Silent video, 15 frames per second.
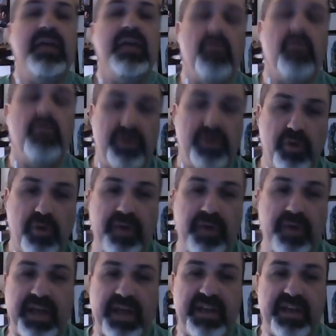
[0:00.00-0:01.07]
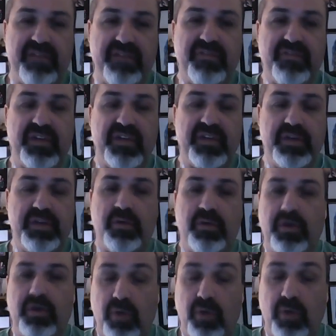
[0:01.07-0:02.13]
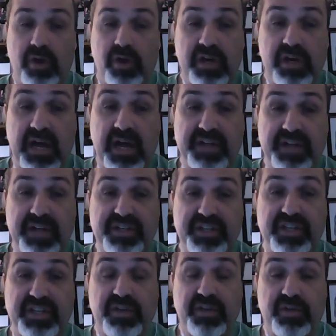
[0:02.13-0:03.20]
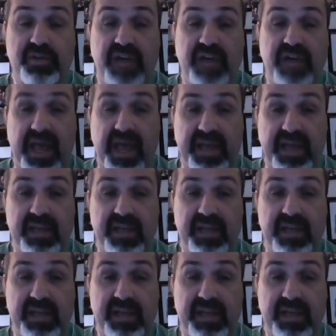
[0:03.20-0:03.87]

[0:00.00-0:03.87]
When you go negative, you are no longer conscious and you're dying.